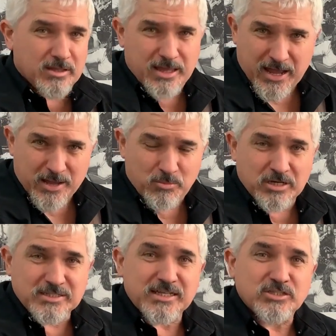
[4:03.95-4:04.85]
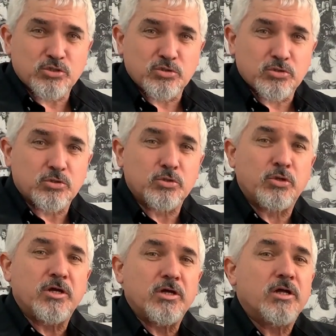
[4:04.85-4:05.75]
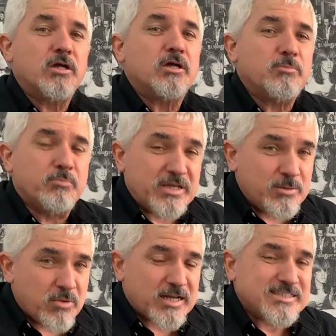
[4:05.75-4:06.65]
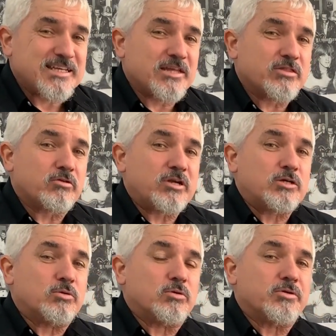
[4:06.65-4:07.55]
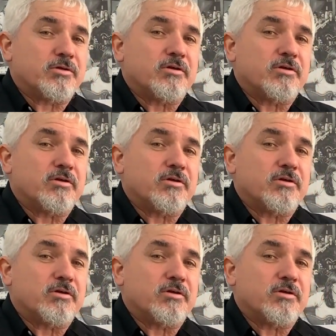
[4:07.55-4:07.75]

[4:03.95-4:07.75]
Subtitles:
A minor is our two chord, B minor is our three chord,